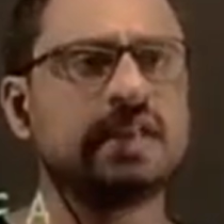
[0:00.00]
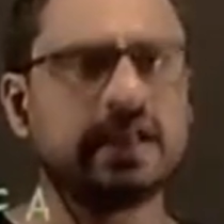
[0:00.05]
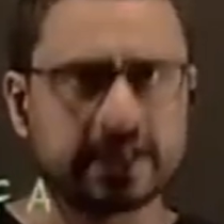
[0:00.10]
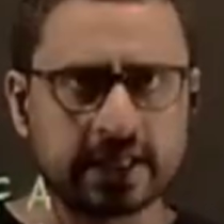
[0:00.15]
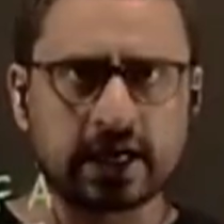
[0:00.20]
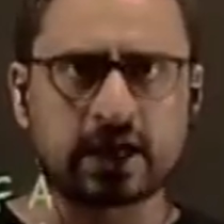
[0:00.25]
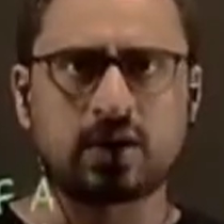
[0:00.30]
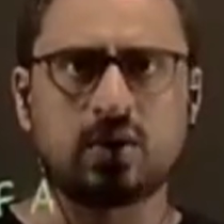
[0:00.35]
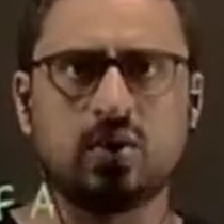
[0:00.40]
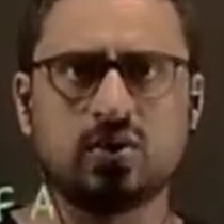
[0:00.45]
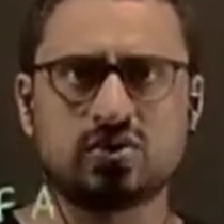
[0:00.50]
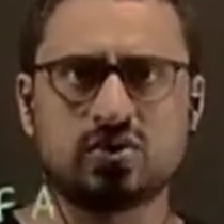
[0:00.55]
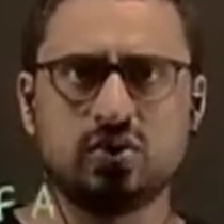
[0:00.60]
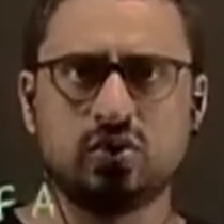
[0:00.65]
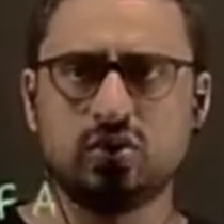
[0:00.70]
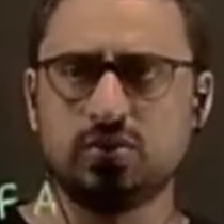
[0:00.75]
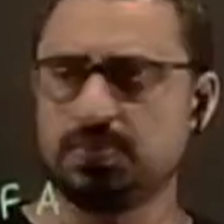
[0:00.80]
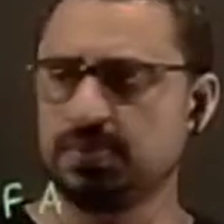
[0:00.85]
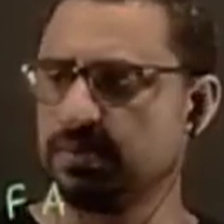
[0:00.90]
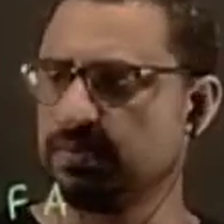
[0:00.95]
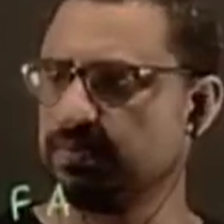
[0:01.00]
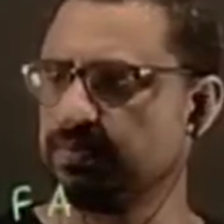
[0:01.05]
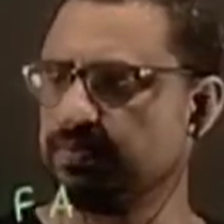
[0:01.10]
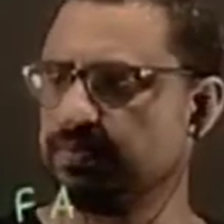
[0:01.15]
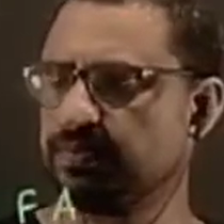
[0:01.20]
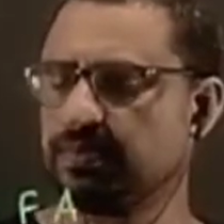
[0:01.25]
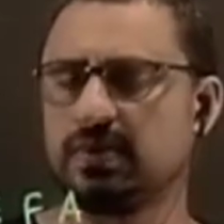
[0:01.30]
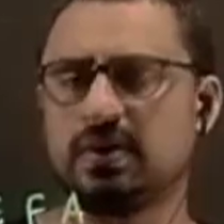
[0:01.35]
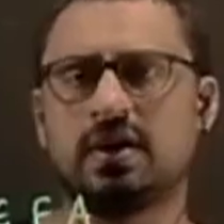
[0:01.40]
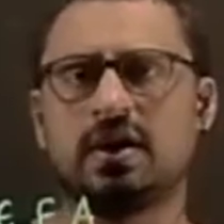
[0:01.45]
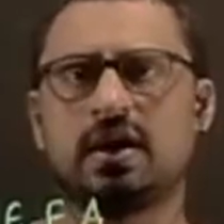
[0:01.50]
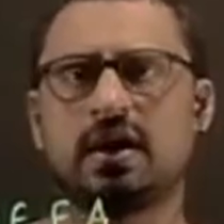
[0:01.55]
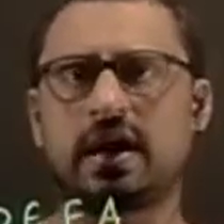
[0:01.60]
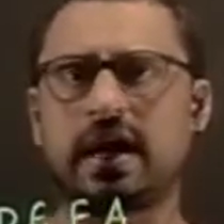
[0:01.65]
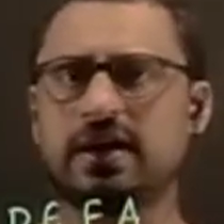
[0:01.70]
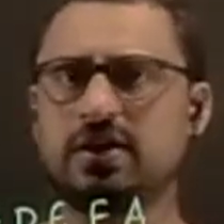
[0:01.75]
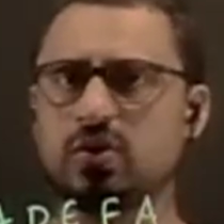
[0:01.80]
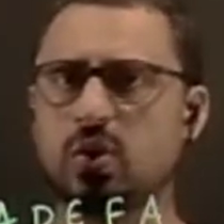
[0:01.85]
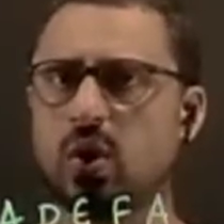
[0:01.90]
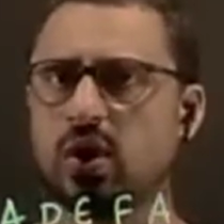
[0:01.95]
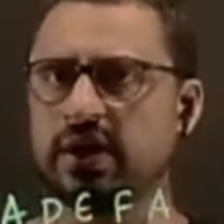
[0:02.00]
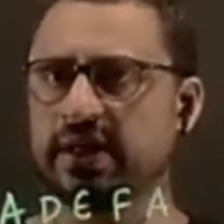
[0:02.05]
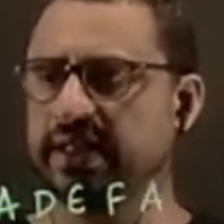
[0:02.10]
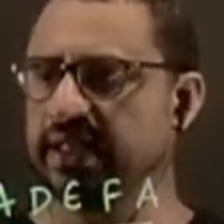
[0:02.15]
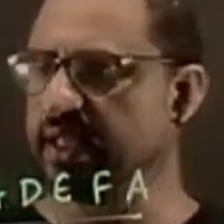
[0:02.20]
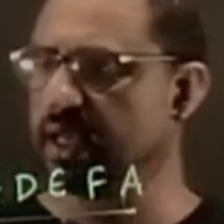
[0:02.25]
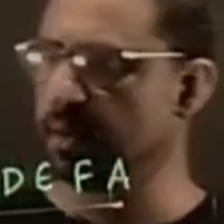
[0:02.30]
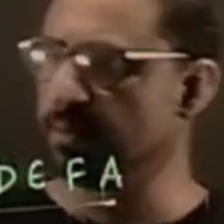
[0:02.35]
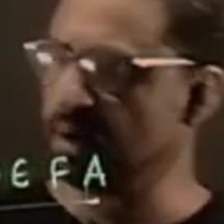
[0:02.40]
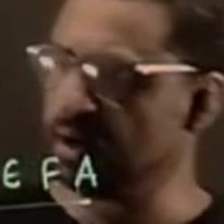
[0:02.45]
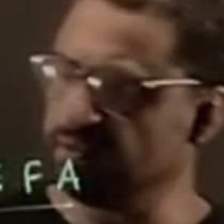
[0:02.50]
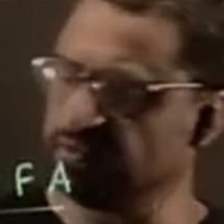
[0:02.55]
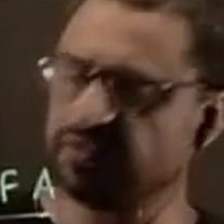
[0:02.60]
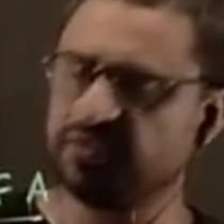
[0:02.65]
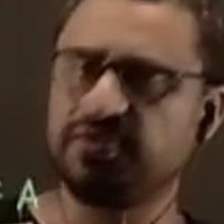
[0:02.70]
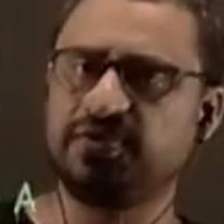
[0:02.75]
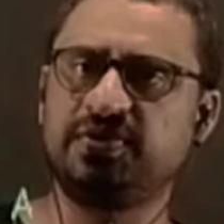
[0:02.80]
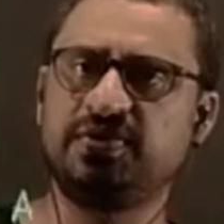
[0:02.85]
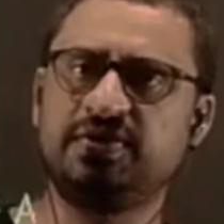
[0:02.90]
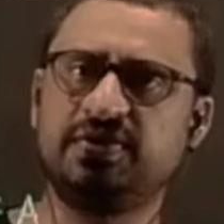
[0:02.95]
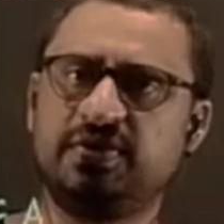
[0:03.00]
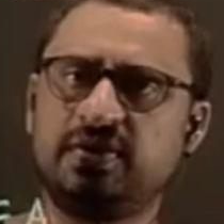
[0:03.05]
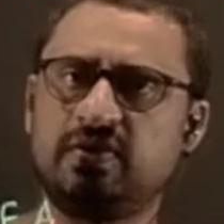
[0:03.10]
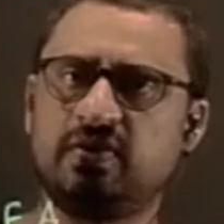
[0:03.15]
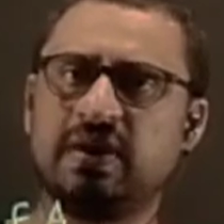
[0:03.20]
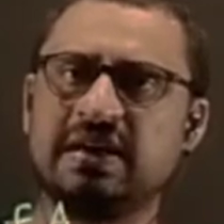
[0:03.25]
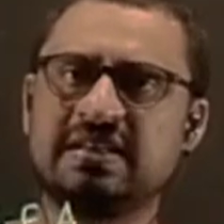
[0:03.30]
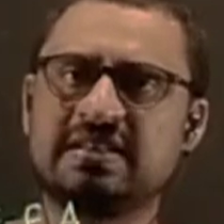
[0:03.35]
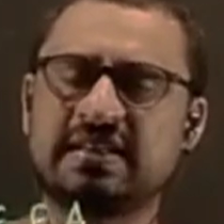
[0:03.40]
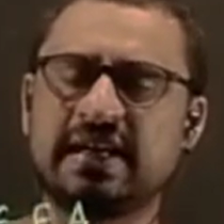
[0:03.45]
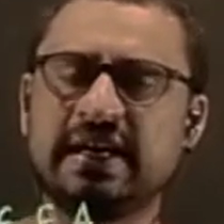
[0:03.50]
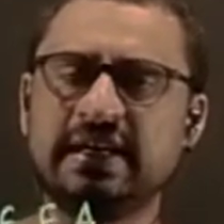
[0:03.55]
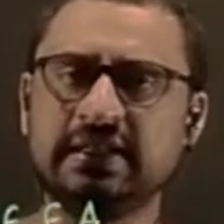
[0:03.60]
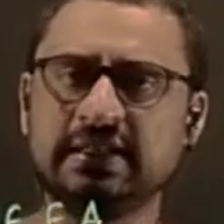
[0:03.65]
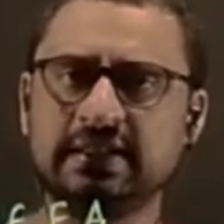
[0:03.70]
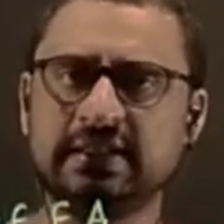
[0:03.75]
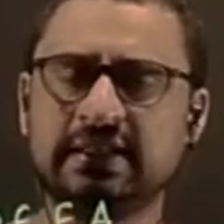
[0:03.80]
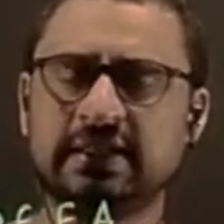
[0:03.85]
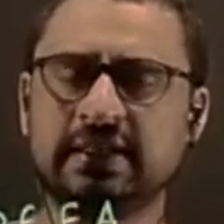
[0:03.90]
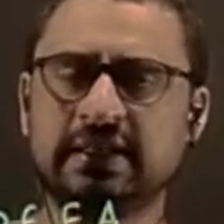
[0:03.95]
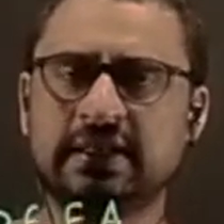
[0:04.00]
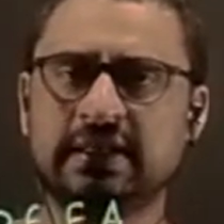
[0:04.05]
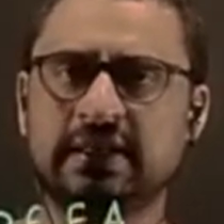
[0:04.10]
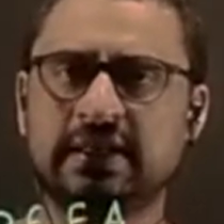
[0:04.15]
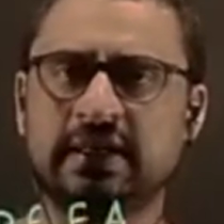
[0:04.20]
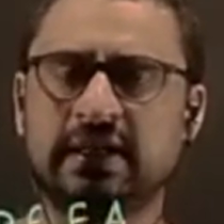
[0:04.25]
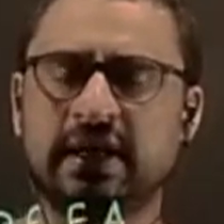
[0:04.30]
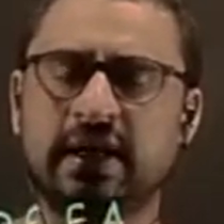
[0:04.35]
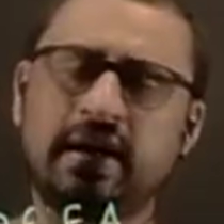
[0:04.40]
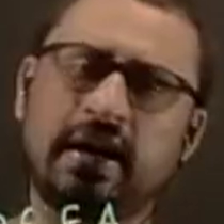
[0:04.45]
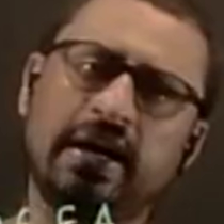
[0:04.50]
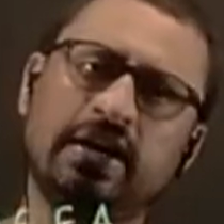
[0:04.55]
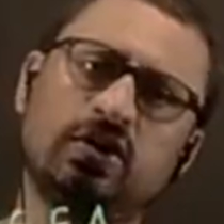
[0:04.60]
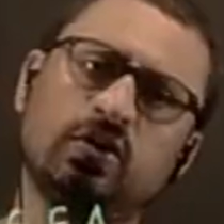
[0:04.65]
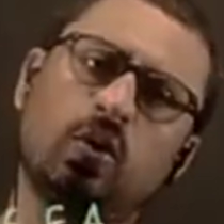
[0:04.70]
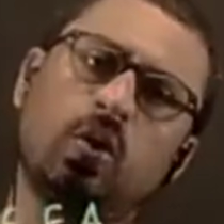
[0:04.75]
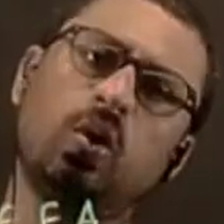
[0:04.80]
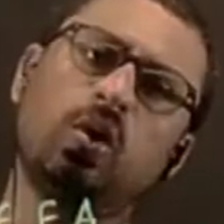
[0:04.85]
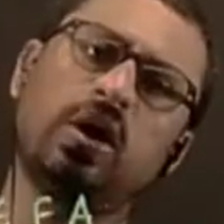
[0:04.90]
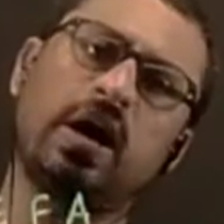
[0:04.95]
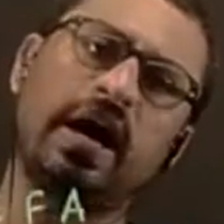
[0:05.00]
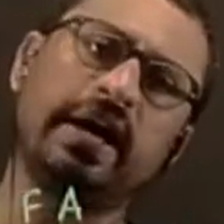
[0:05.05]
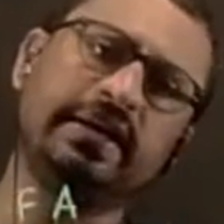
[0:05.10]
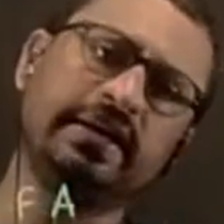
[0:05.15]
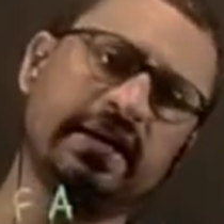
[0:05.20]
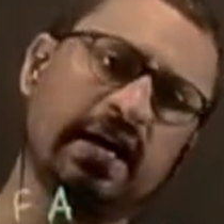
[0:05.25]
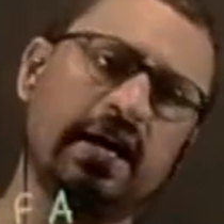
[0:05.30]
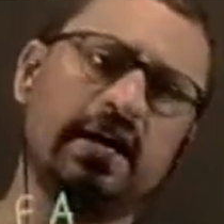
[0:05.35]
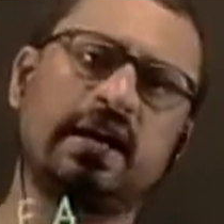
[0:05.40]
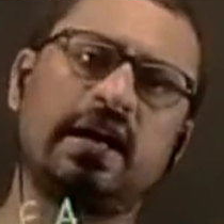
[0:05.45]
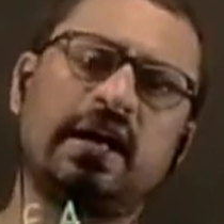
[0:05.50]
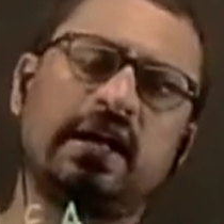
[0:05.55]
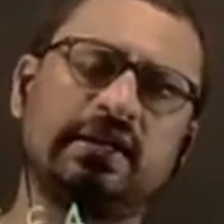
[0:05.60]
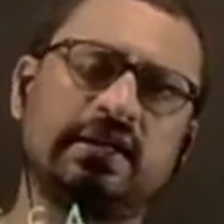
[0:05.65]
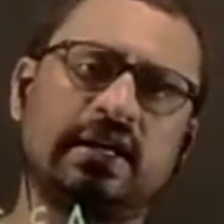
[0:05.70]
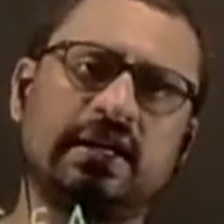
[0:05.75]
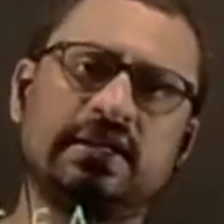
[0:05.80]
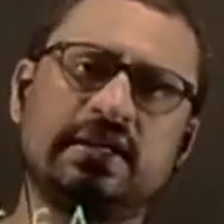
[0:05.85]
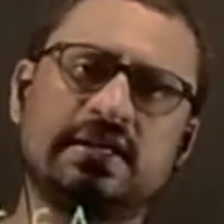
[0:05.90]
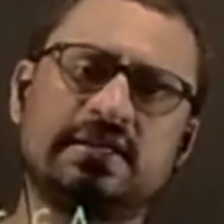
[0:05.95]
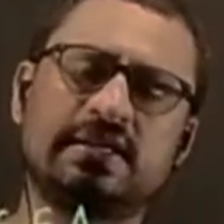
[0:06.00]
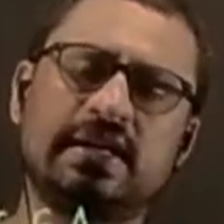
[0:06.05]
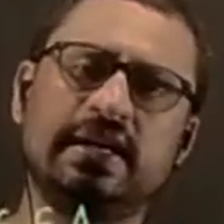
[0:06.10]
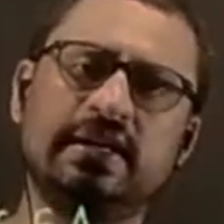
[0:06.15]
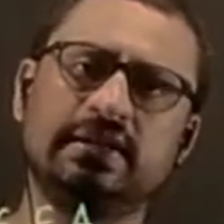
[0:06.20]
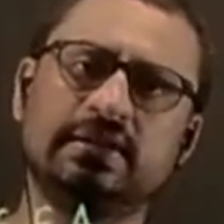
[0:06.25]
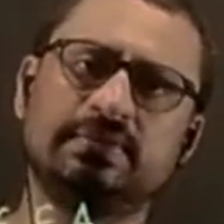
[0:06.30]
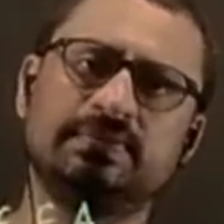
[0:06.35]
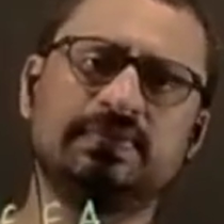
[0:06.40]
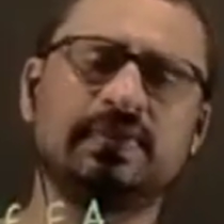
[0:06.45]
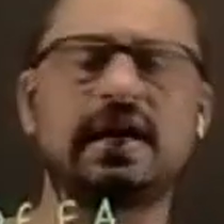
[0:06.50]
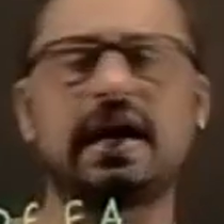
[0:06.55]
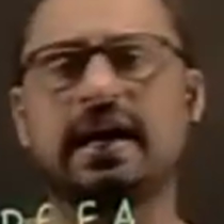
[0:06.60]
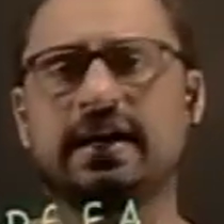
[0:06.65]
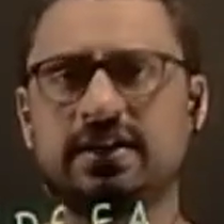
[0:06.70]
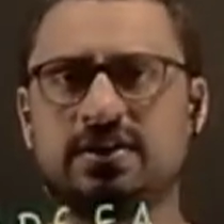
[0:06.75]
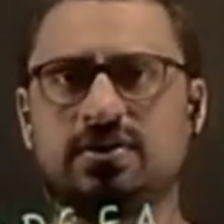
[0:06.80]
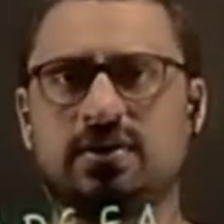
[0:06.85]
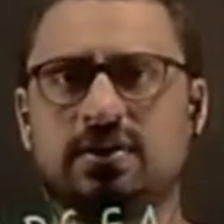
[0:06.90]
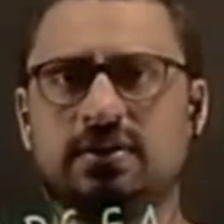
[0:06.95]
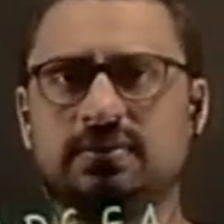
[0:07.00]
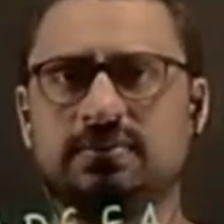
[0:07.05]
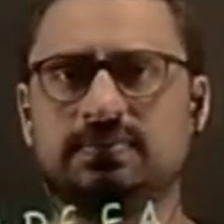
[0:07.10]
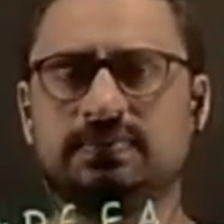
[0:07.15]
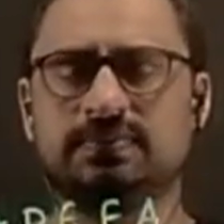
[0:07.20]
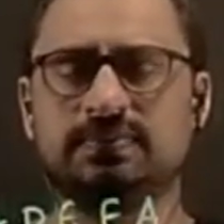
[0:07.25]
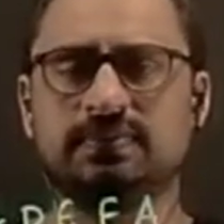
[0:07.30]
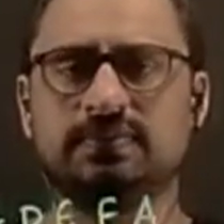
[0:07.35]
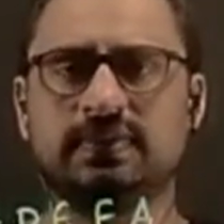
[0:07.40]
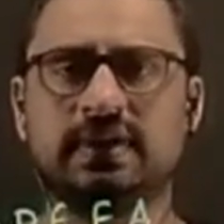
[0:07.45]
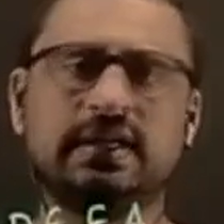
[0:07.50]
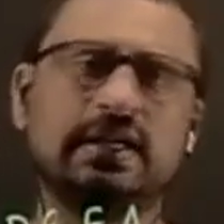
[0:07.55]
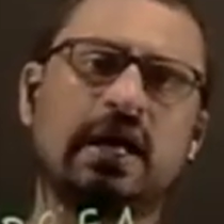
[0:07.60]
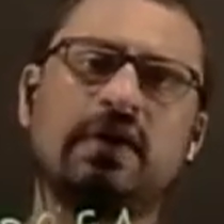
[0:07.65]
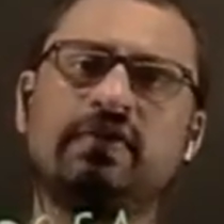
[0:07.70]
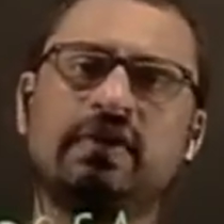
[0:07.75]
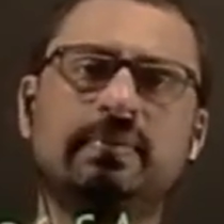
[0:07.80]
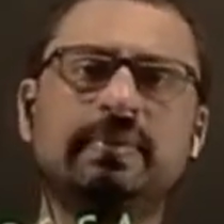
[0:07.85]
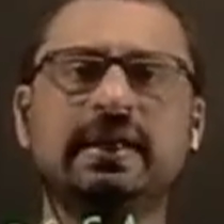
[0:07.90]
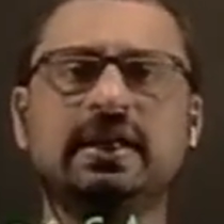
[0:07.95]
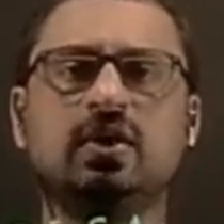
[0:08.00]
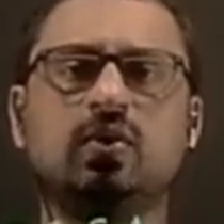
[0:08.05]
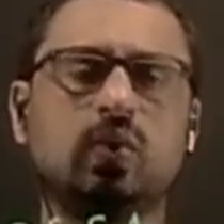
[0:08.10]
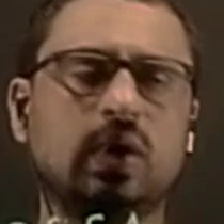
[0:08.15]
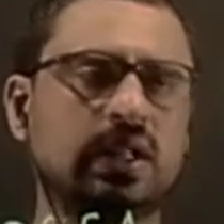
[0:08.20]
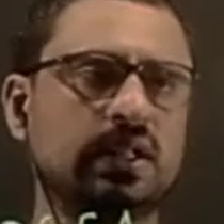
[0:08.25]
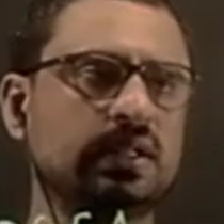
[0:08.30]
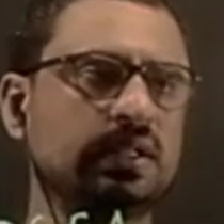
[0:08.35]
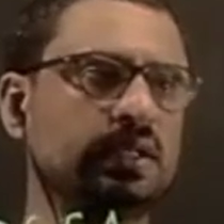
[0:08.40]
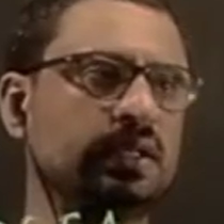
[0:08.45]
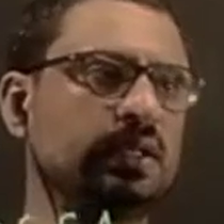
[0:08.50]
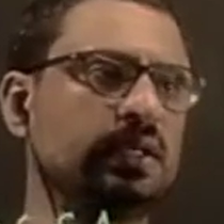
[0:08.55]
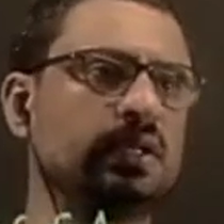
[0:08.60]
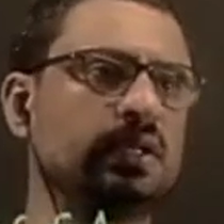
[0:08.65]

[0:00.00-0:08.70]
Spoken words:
take a closed loop, write all EMF one side, and write all IR the other side, add it all, and that will be equal.